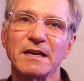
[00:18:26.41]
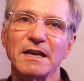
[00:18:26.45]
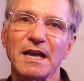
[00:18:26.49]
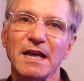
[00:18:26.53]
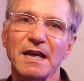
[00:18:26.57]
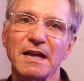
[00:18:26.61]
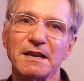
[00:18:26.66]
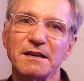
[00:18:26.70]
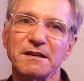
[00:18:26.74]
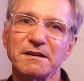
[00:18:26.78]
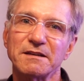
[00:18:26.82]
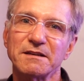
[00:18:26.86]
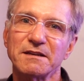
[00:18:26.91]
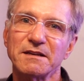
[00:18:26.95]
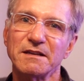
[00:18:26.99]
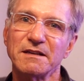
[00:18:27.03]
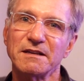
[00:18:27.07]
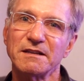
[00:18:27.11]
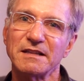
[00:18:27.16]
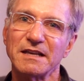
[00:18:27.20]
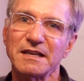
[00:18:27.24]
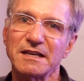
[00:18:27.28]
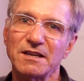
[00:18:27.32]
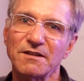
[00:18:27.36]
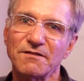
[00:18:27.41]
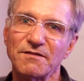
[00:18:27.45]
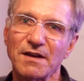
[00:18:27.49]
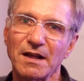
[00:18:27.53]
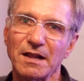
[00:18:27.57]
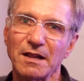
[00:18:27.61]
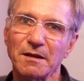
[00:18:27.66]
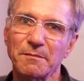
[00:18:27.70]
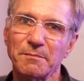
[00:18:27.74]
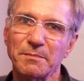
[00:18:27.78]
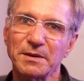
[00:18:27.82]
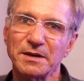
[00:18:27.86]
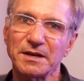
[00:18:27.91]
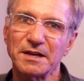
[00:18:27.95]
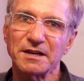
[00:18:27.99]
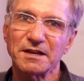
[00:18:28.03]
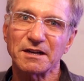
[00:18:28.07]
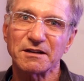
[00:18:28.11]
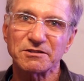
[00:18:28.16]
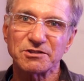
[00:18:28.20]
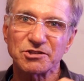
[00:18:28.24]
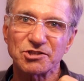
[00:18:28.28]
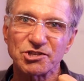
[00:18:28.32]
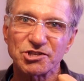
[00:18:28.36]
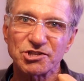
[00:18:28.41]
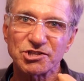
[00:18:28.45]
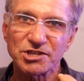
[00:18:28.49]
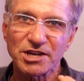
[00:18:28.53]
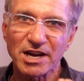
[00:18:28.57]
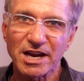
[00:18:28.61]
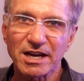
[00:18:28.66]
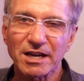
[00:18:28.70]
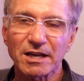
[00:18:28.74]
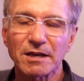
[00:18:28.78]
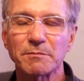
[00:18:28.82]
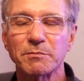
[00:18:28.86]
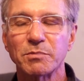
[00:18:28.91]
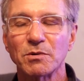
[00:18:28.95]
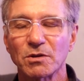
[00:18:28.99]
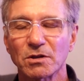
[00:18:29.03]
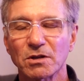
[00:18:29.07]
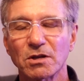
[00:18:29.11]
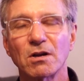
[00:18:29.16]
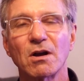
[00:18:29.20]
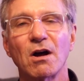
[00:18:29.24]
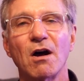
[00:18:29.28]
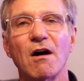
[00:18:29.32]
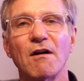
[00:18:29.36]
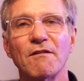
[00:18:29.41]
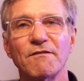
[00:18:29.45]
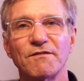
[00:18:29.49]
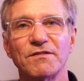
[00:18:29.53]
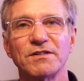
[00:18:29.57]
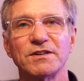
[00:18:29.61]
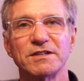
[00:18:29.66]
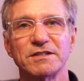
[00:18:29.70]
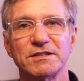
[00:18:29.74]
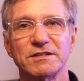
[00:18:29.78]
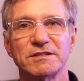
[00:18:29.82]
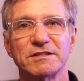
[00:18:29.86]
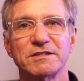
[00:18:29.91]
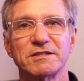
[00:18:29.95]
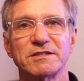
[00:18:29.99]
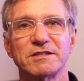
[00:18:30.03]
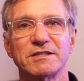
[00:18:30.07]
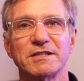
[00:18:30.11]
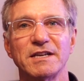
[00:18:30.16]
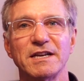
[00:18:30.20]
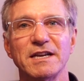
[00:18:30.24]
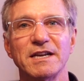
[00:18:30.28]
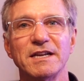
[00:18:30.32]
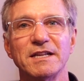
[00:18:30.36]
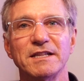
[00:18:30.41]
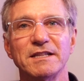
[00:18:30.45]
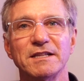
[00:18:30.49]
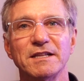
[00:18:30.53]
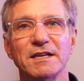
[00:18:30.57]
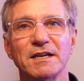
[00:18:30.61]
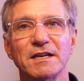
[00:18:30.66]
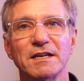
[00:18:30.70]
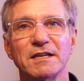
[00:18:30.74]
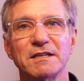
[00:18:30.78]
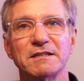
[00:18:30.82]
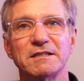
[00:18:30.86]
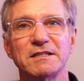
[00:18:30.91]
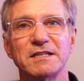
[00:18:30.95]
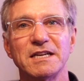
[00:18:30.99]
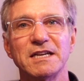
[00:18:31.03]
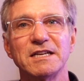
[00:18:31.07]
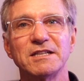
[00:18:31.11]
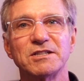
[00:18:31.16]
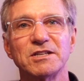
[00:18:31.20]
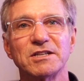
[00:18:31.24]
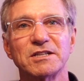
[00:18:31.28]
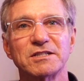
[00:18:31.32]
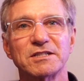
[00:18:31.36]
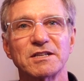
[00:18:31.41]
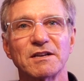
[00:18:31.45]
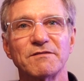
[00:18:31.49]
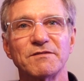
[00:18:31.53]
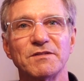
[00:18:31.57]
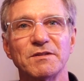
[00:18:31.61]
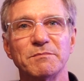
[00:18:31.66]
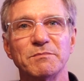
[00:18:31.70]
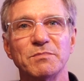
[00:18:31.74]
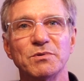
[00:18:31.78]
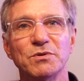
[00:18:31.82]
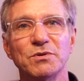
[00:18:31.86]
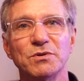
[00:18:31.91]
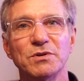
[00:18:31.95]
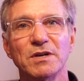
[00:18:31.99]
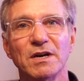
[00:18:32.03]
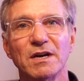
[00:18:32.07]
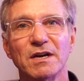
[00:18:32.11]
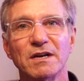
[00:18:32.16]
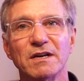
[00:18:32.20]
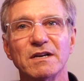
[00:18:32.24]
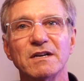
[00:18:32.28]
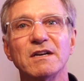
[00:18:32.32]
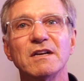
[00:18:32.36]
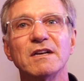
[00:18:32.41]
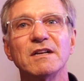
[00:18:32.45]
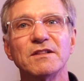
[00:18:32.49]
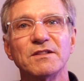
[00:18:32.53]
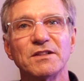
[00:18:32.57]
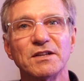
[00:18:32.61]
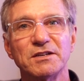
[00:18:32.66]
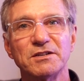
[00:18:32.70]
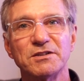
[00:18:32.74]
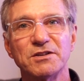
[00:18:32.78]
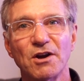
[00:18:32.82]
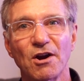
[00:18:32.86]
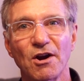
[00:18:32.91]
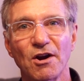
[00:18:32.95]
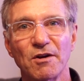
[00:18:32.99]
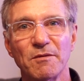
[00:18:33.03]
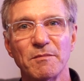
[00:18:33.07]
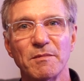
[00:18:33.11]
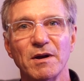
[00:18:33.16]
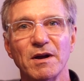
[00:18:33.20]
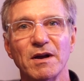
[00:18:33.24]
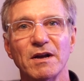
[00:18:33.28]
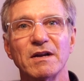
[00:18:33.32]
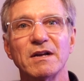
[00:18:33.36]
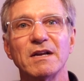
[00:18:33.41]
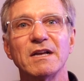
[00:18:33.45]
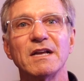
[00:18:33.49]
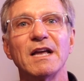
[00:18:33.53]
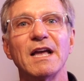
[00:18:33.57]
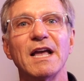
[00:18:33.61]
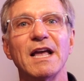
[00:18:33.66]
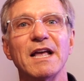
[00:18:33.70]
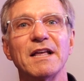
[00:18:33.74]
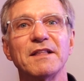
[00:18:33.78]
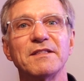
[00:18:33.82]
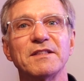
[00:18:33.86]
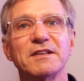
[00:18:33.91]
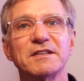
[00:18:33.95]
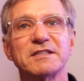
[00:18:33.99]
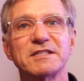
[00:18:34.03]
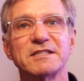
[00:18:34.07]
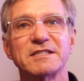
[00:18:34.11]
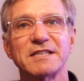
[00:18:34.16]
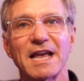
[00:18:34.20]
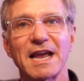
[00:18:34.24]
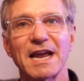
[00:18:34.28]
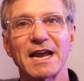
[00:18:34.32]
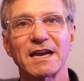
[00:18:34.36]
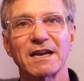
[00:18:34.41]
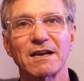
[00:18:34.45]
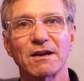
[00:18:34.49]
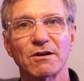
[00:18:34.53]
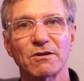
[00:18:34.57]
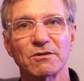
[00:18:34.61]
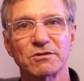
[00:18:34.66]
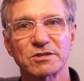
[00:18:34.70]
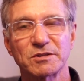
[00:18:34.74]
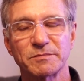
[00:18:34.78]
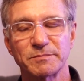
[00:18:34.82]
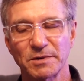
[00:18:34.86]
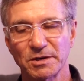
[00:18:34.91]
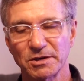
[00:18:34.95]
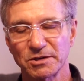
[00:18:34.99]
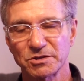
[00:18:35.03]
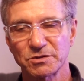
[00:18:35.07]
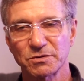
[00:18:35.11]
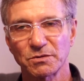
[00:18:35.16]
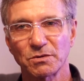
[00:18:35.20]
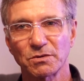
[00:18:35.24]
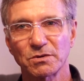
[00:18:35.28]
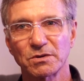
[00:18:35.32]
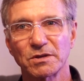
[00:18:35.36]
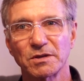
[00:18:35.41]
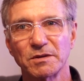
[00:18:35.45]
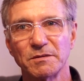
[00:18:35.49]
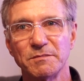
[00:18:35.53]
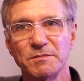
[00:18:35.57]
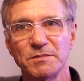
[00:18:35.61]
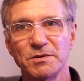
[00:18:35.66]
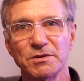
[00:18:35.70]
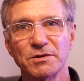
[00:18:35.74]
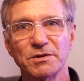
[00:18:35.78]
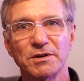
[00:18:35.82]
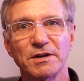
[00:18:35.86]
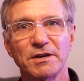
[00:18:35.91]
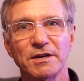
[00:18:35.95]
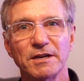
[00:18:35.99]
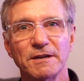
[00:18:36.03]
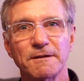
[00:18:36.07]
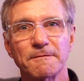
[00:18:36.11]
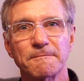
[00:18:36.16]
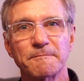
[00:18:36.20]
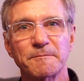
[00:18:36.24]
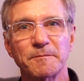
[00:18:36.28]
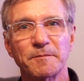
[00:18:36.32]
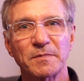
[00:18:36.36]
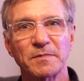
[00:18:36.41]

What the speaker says: And they develop an unshakable confidence in the teachings of the Buddha, the Dharma, and the Sangha, or spiritual community.